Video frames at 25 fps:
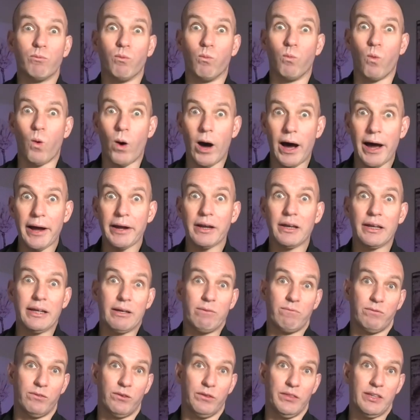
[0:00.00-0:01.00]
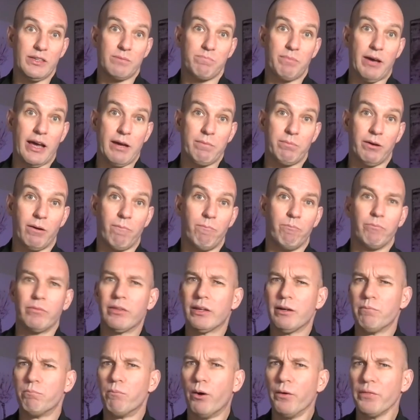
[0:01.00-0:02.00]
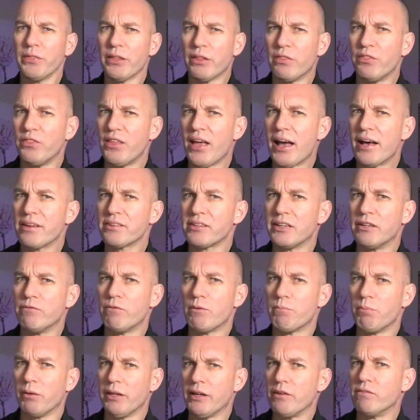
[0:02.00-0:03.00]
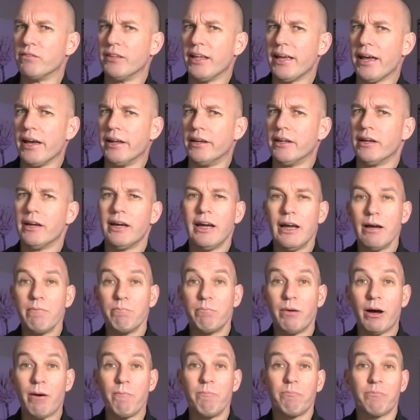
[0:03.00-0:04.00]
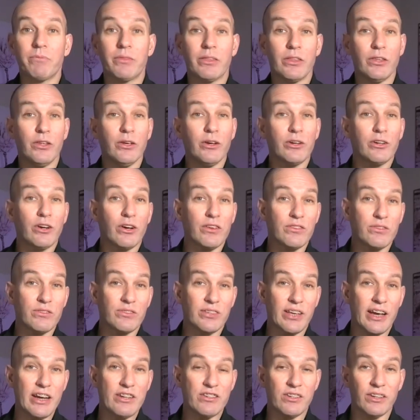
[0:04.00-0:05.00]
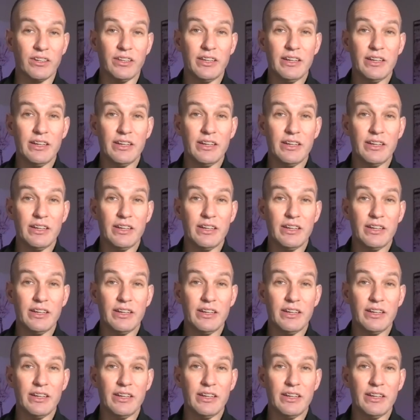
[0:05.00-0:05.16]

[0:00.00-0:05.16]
widely for this paper, more than 1,000 if you believe Ned, but their consultation